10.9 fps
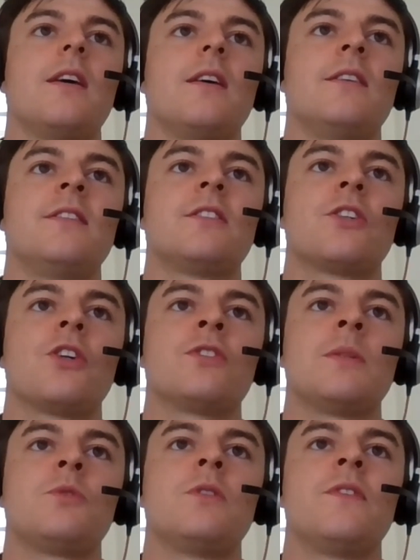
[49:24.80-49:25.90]
Is this a
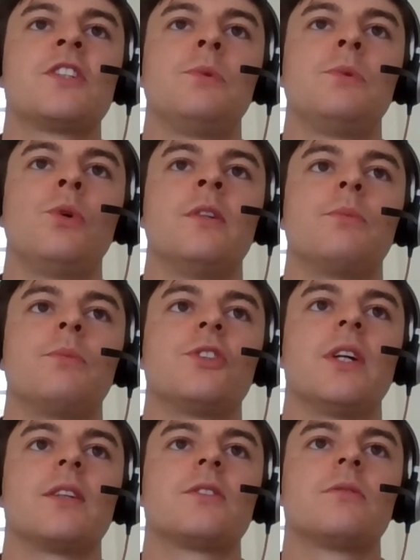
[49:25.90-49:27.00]
concept you've explored in the
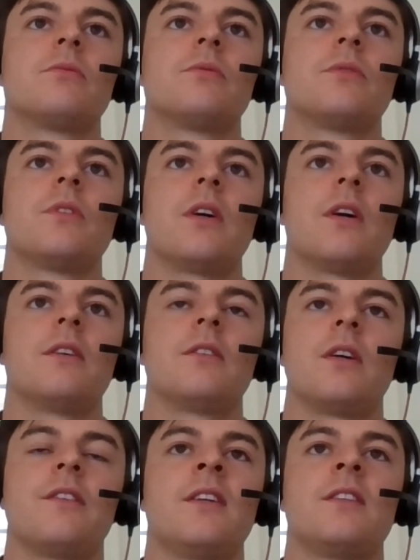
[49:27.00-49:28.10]
project?
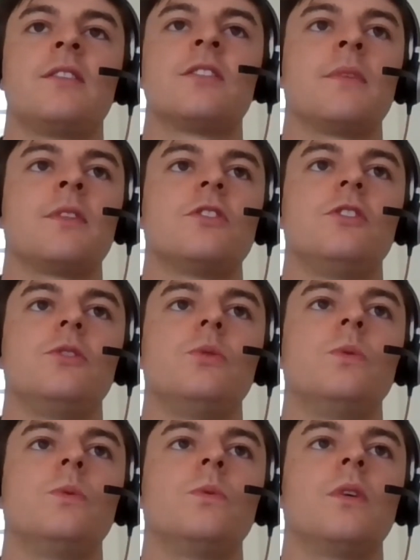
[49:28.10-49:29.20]
I think it is something to
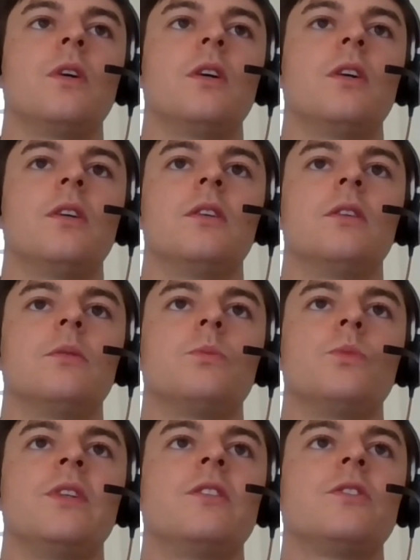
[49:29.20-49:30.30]
do
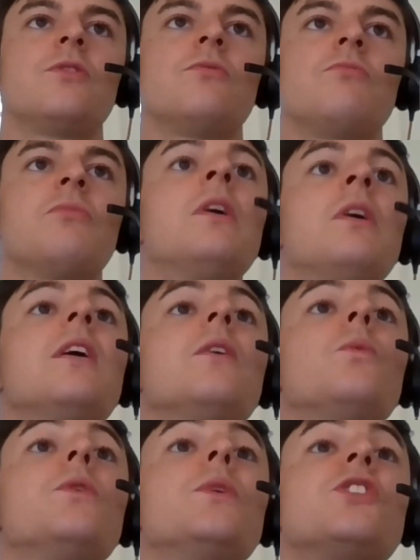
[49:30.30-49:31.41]
with
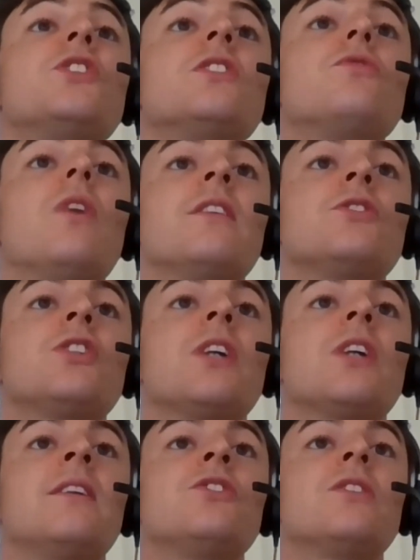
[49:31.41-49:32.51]
which is rather a
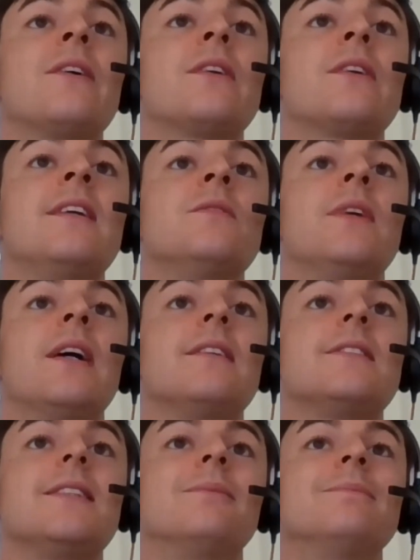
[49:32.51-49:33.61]
challenge to calculate in
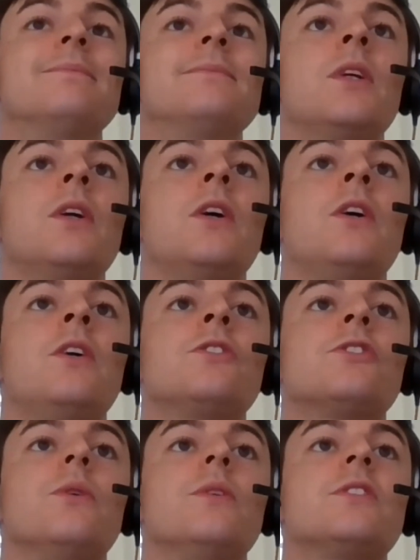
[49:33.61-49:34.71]
reality.
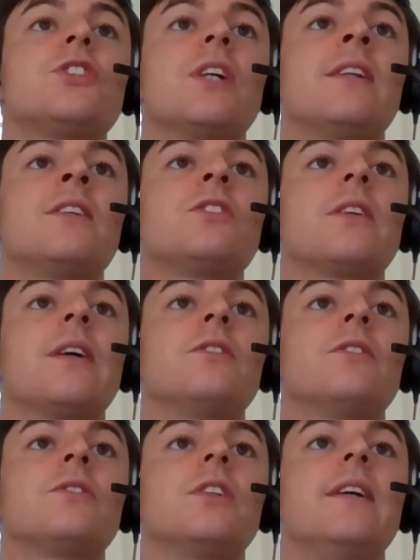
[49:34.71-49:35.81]
So is the challenge to
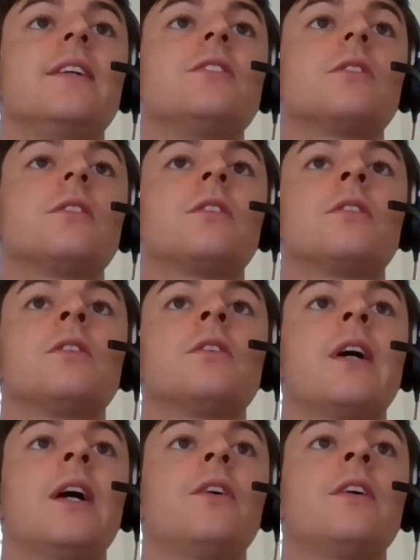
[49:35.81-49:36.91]
calculate
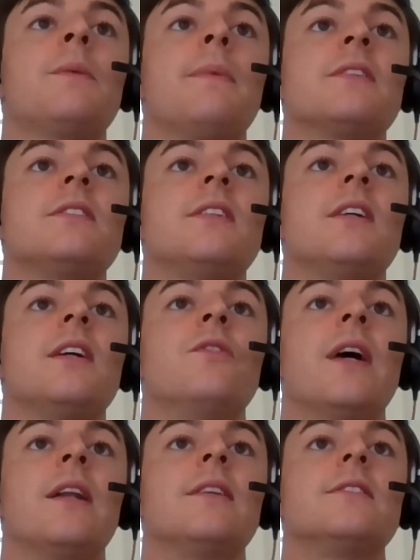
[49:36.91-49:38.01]
carrying capacity in
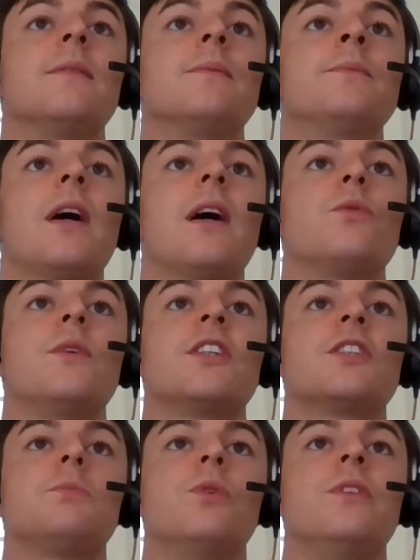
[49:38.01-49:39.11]
reality? Have we
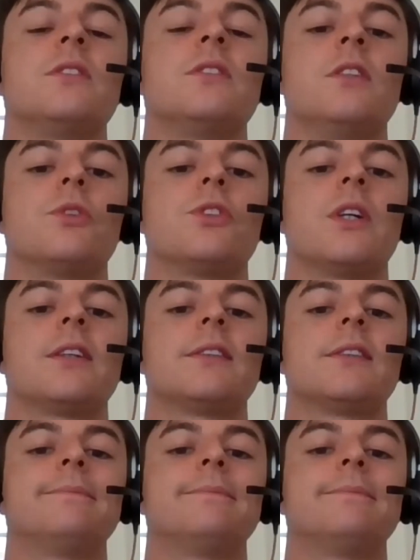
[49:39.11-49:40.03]
explored this in the project?